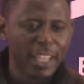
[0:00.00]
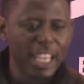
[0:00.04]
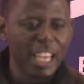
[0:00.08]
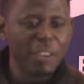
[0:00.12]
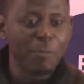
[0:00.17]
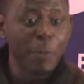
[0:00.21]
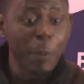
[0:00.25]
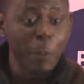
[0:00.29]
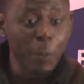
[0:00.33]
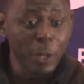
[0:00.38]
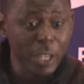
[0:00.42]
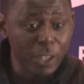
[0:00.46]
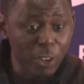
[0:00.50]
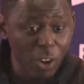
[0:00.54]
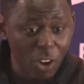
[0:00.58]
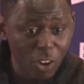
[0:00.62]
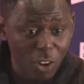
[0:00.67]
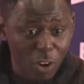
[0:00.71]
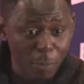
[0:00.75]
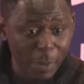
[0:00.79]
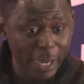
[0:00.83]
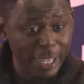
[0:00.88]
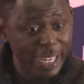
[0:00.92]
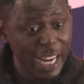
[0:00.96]
If people did
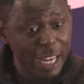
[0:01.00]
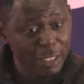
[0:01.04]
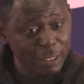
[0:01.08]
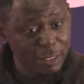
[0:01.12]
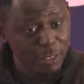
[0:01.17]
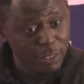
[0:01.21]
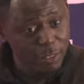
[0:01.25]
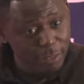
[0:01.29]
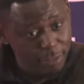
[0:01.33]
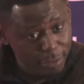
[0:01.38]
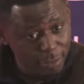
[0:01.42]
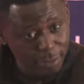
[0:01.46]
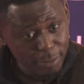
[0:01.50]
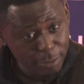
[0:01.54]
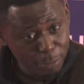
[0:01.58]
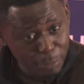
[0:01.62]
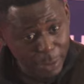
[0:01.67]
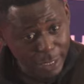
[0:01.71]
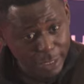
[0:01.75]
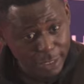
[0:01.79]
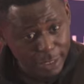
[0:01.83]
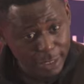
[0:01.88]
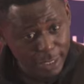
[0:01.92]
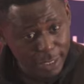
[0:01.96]
not come, I can't
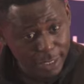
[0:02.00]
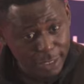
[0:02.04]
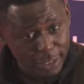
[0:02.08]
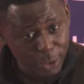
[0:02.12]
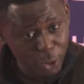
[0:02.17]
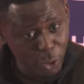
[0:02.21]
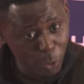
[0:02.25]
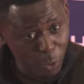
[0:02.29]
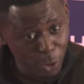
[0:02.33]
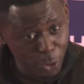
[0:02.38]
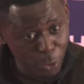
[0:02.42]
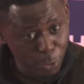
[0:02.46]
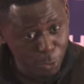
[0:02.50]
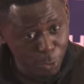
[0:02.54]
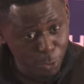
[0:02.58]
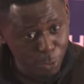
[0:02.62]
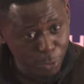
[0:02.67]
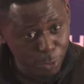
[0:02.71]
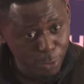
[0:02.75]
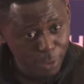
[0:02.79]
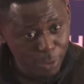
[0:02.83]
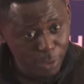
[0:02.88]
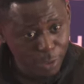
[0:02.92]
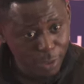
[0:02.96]
pay the rent. You know what you would
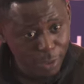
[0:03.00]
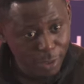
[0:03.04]
do?